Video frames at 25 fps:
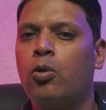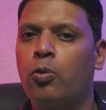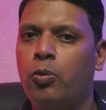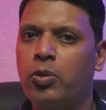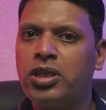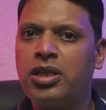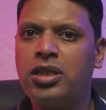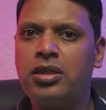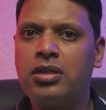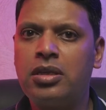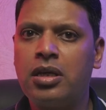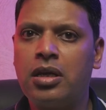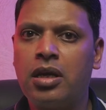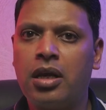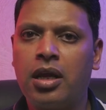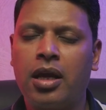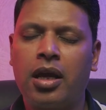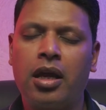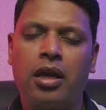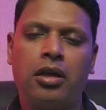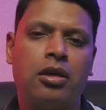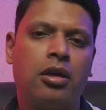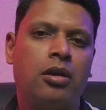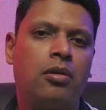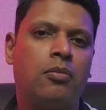which is
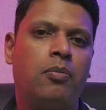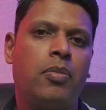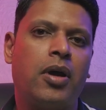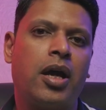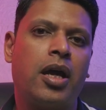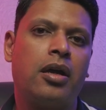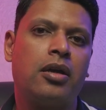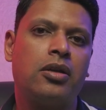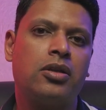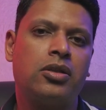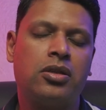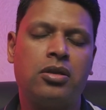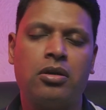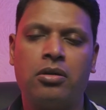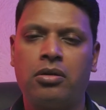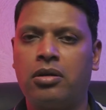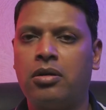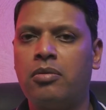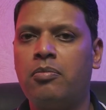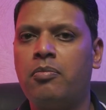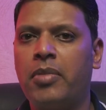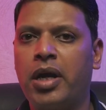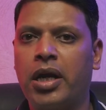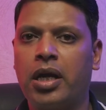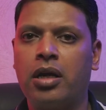indicated by a
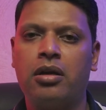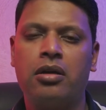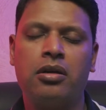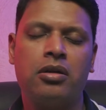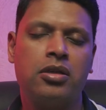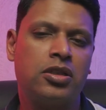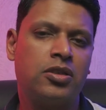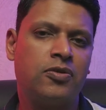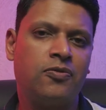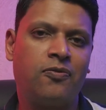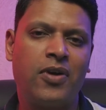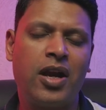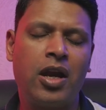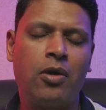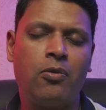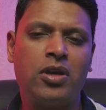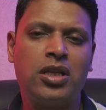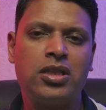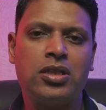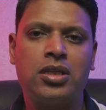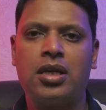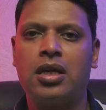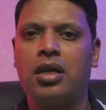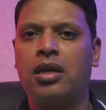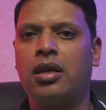certain megahertz
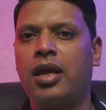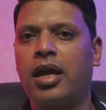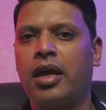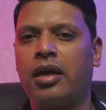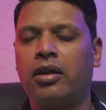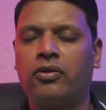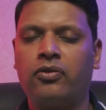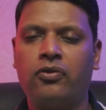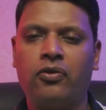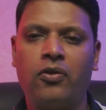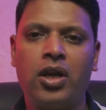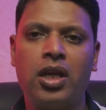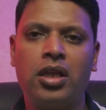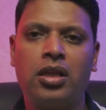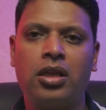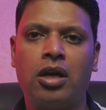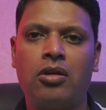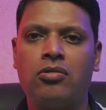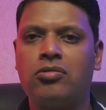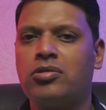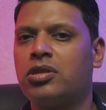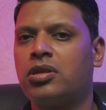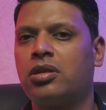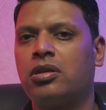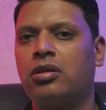frequency like
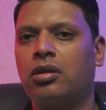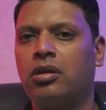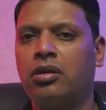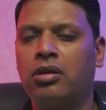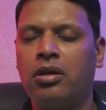3000,